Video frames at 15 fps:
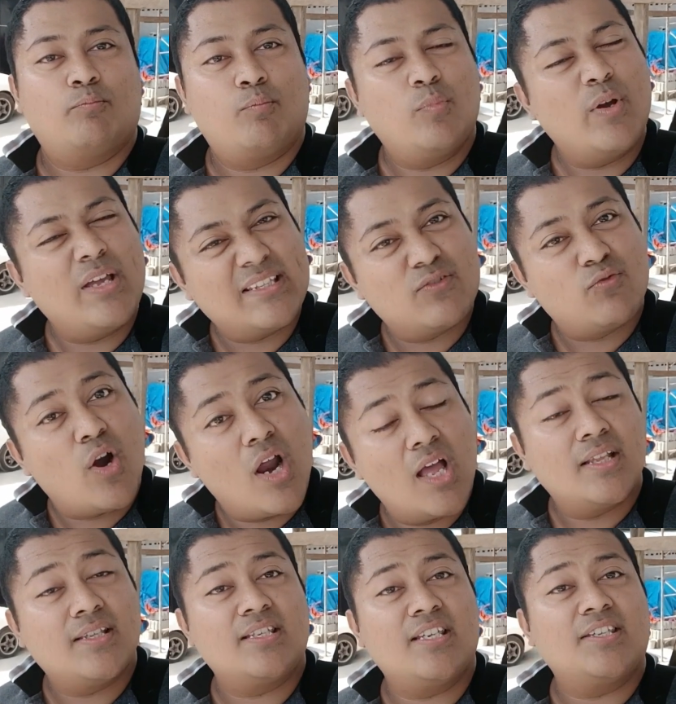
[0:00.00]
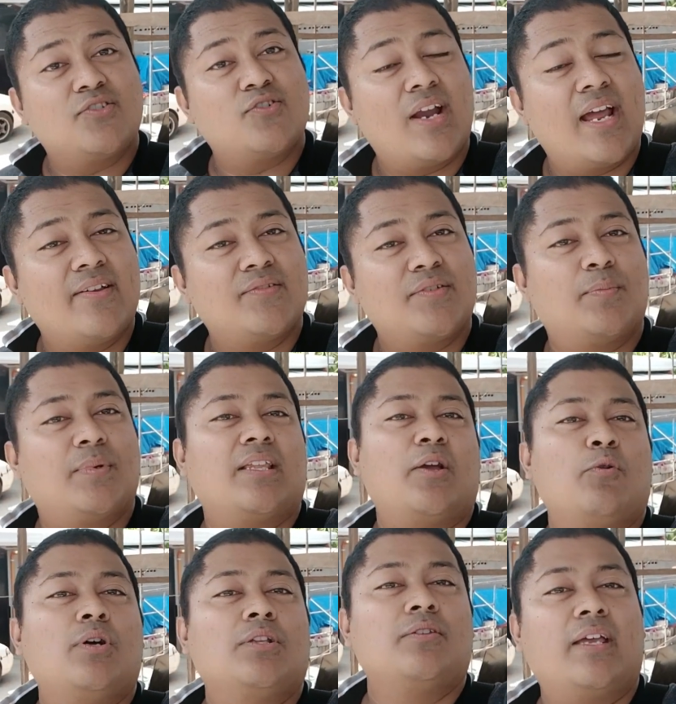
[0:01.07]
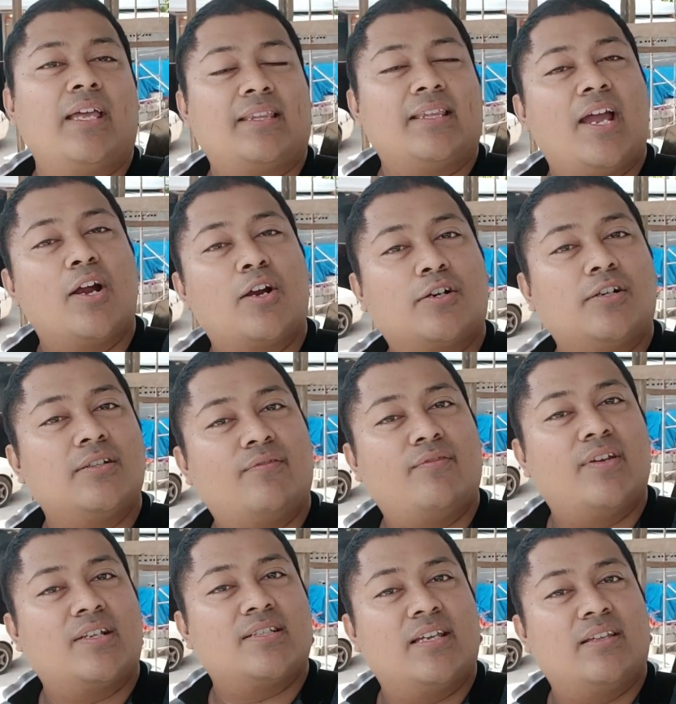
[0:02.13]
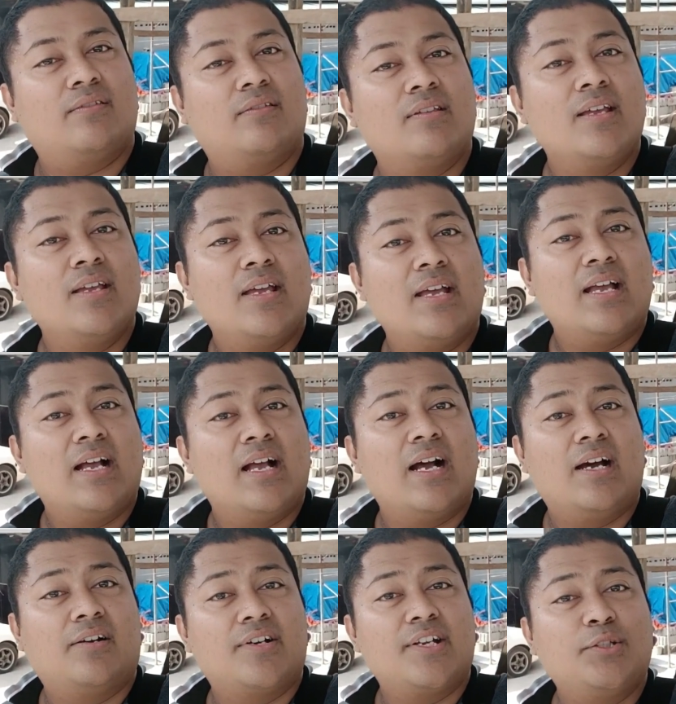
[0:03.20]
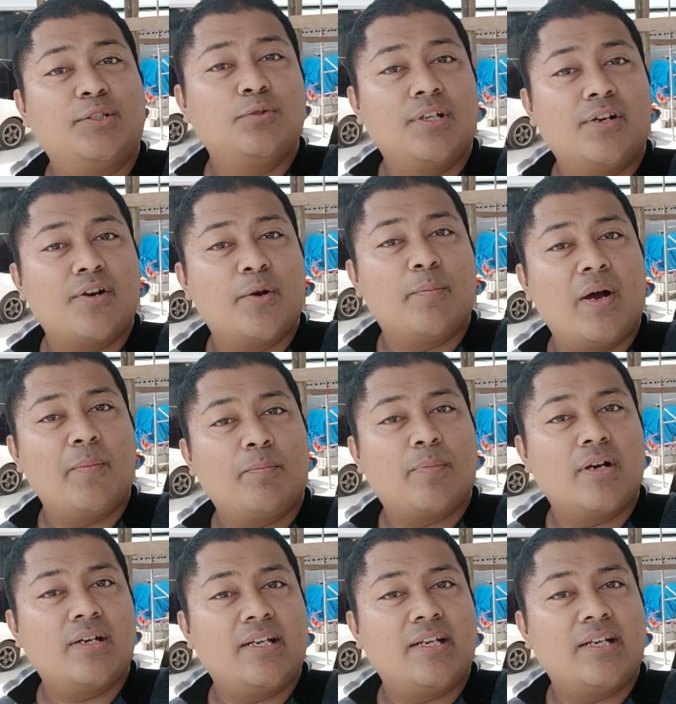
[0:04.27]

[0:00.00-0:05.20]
It runs, it drives, but I want to get the aircon fix and redo the rear bumper.